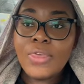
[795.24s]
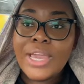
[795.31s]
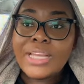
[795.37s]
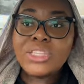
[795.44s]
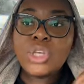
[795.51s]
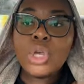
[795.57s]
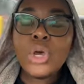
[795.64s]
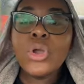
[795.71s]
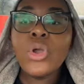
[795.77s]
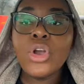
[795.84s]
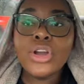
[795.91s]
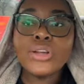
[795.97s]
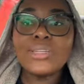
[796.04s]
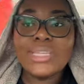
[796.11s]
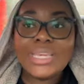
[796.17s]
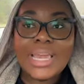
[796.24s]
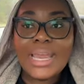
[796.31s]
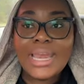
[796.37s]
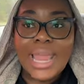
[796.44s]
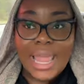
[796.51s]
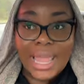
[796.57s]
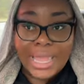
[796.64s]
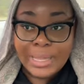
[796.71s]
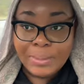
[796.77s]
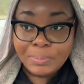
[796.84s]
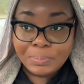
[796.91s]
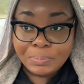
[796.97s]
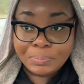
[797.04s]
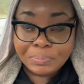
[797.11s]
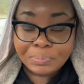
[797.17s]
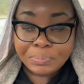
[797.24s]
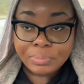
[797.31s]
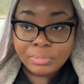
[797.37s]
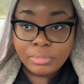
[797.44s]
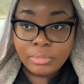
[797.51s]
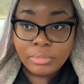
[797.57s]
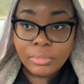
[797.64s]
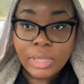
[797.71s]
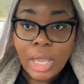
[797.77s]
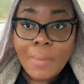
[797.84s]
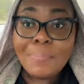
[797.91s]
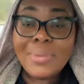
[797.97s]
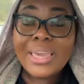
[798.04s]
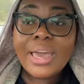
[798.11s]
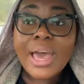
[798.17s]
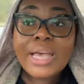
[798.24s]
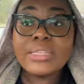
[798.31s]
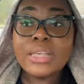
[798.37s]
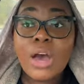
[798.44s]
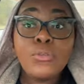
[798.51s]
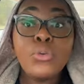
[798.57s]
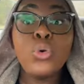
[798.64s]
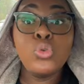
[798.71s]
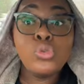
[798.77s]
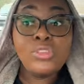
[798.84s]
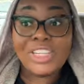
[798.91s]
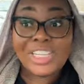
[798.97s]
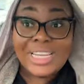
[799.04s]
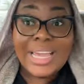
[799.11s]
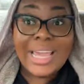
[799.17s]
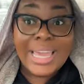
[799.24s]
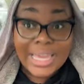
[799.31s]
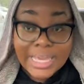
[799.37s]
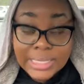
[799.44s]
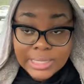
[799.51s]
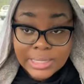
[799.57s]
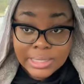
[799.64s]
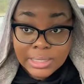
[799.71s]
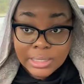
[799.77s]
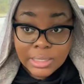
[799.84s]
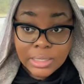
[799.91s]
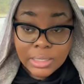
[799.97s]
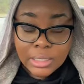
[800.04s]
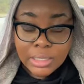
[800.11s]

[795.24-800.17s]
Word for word: they took her D N A because of who she is.